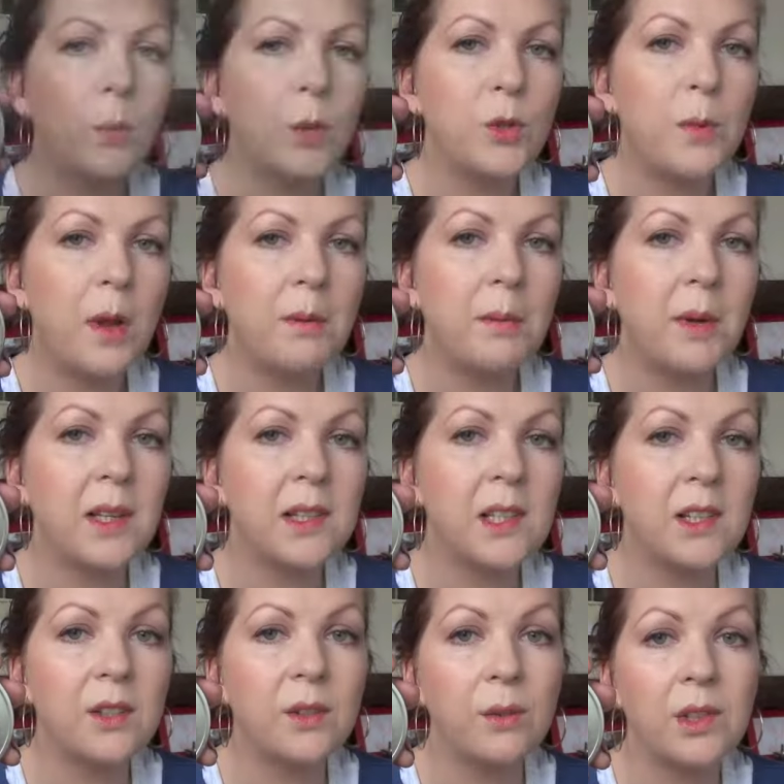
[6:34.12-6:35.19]
which maybe about
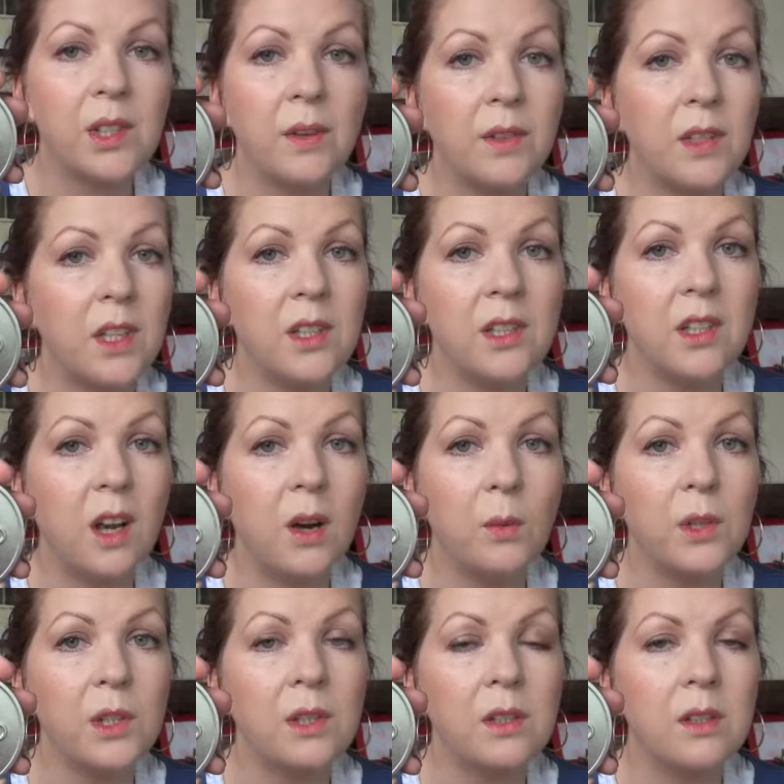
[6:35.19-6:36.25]
6 or 7 years ago
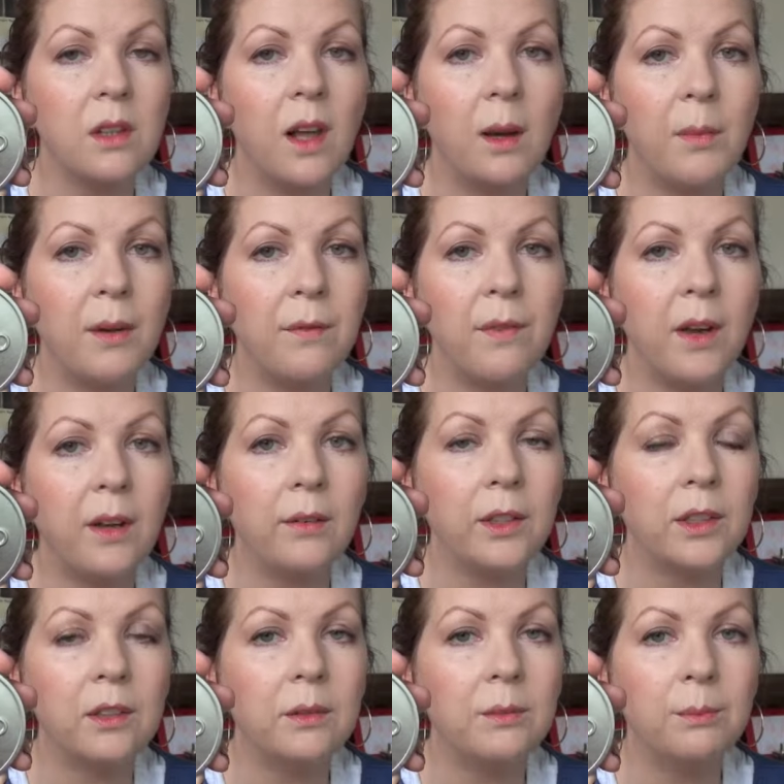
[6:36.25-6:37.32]
was like my
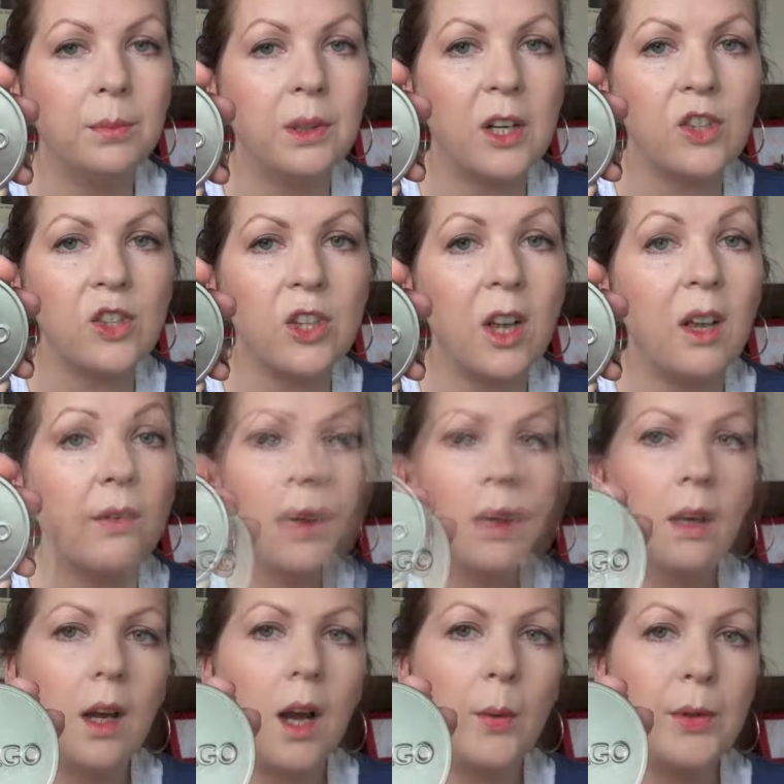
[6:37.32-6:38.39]
favourite blush ever.
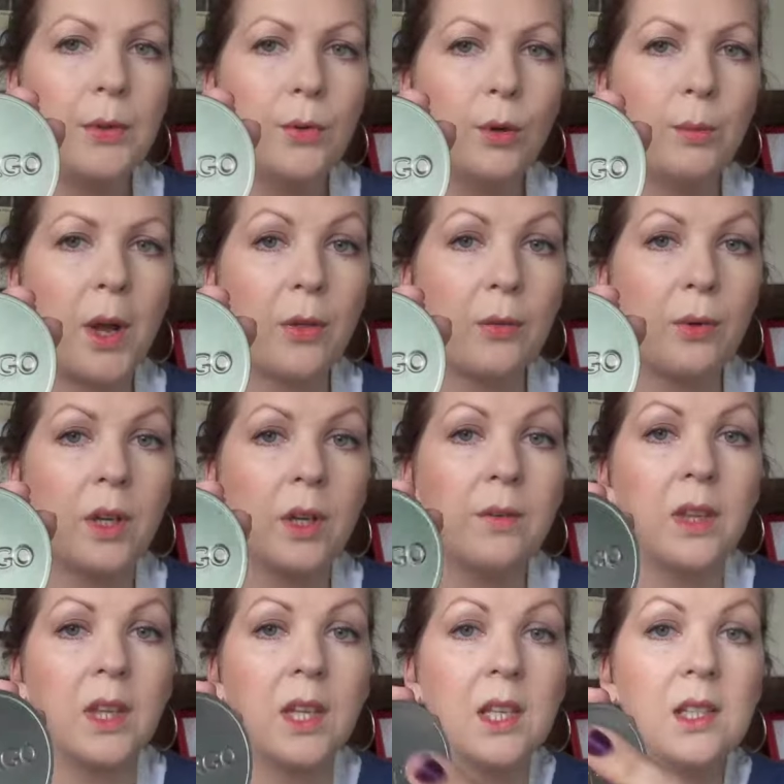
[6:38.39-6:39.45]
I went through about 3
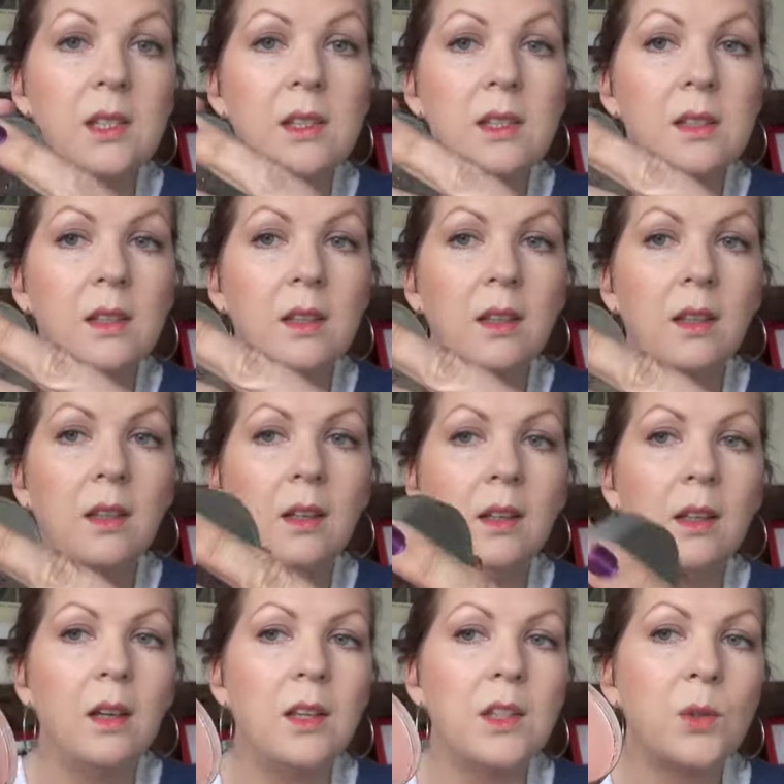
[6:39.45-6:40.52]
of these,
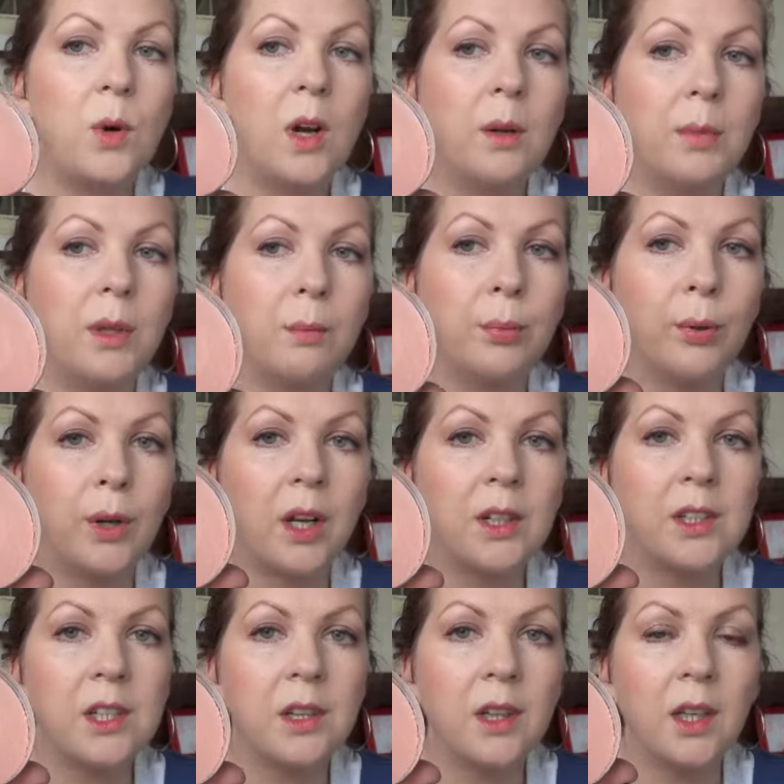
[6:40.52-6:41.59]
and there's quite a bit of
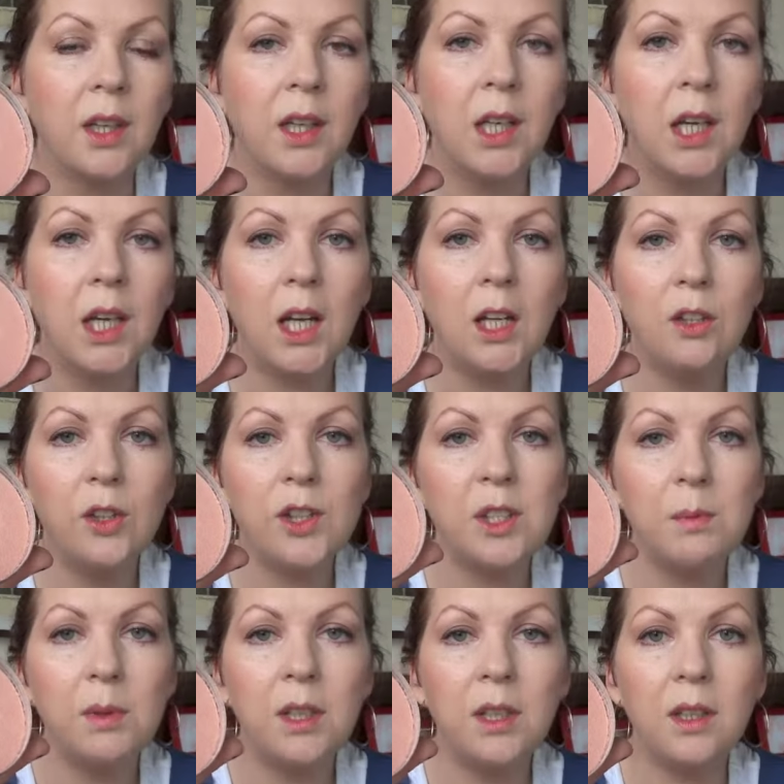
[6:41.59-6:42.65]
product in there. It used
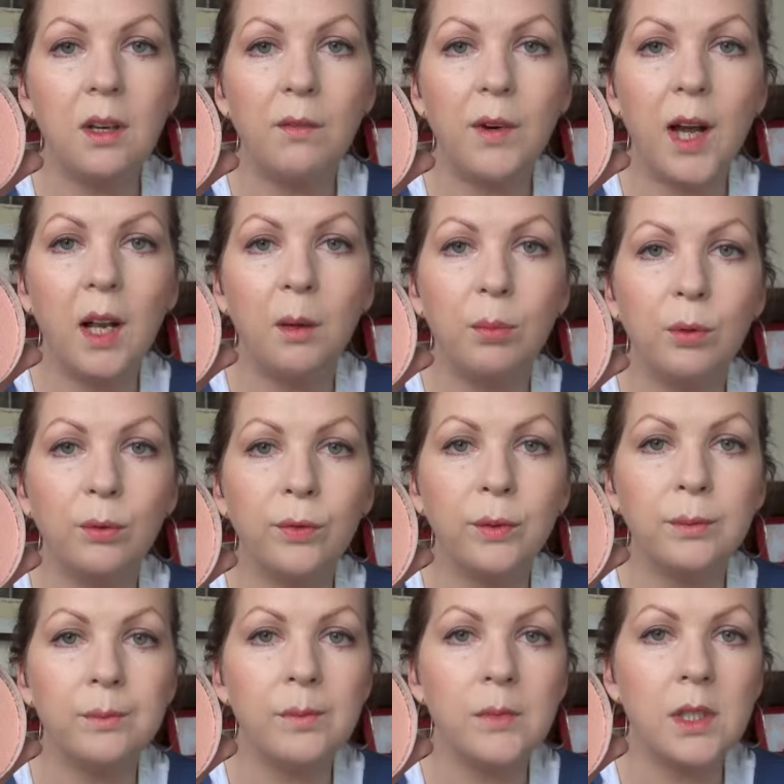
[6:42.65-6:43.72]
to be available
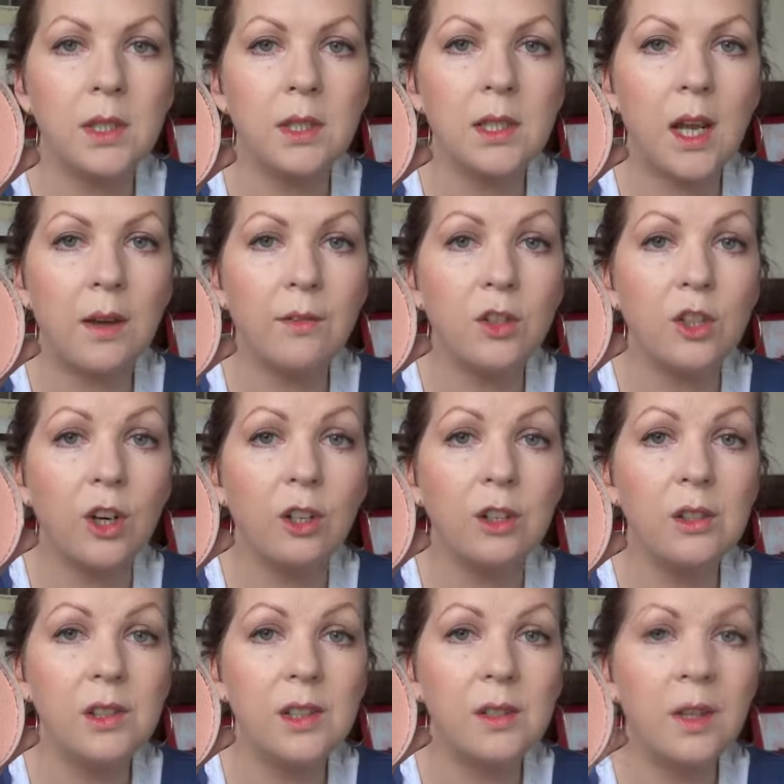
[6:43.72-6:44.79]
from David
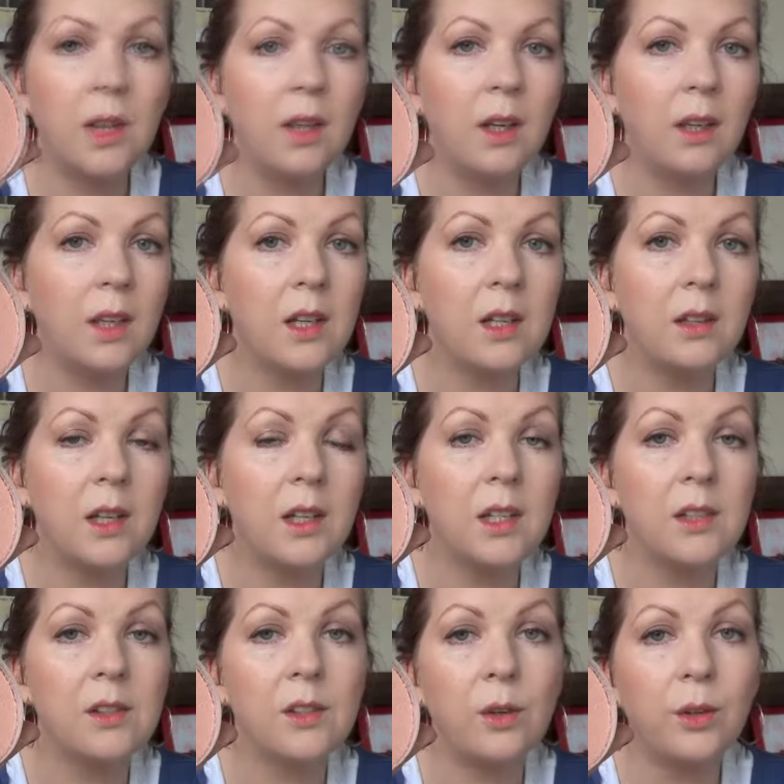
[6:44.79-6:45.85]
Jones, and they
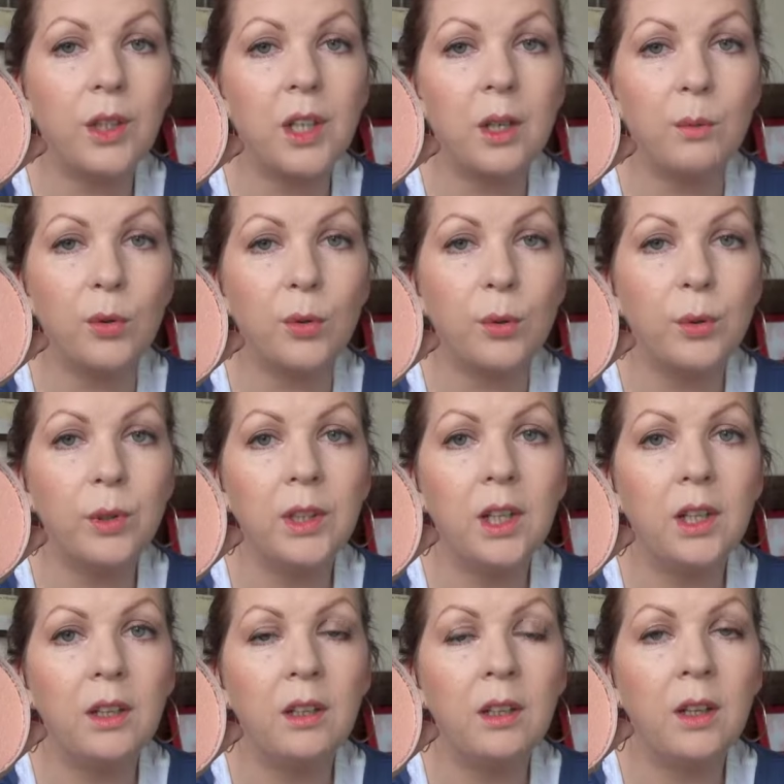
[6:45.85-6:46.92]
didn't stock it anymore,
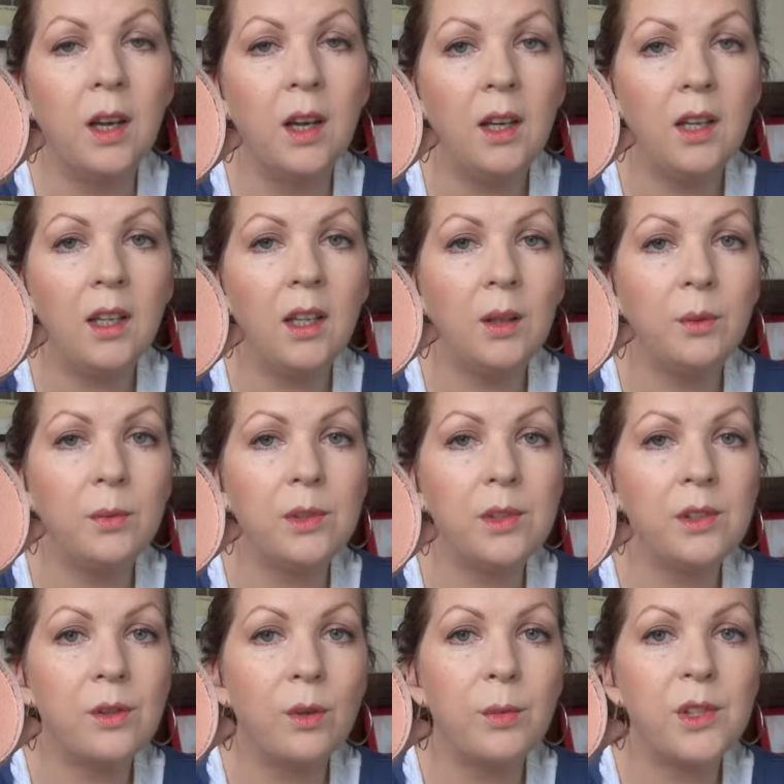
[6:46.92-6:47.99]
and it
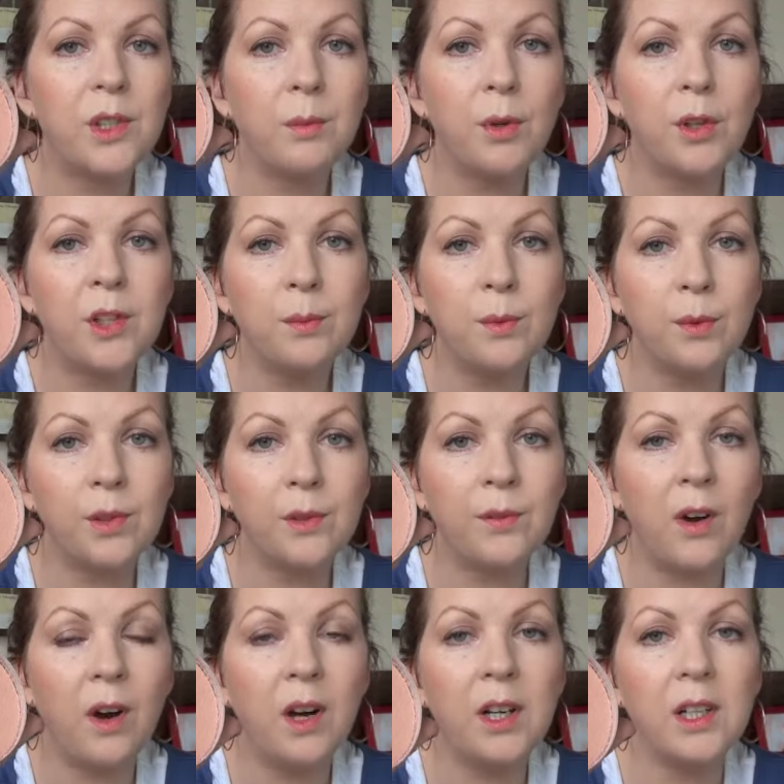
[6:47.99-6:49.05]
was almost impossible to
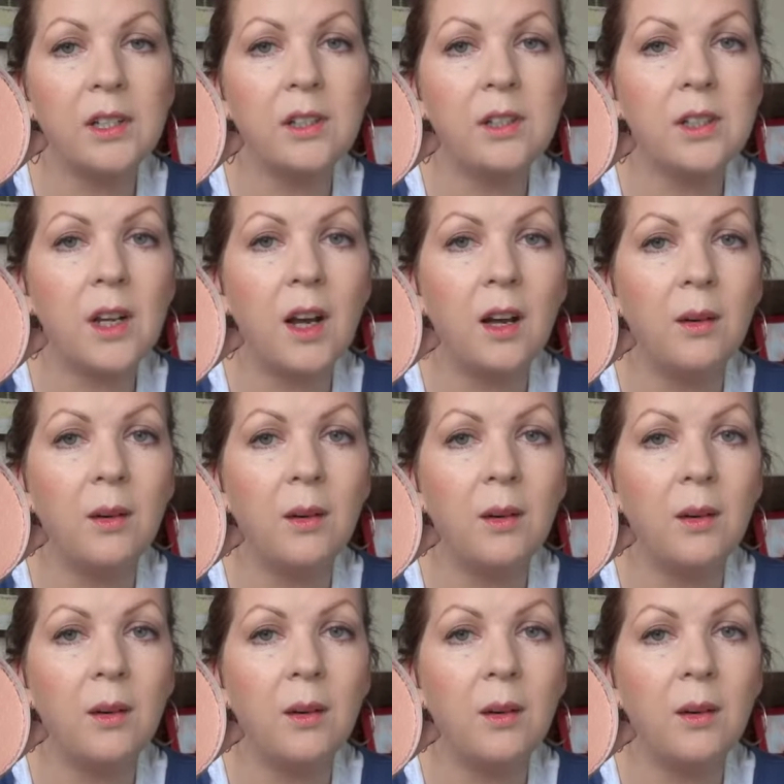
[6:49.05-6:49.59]
find.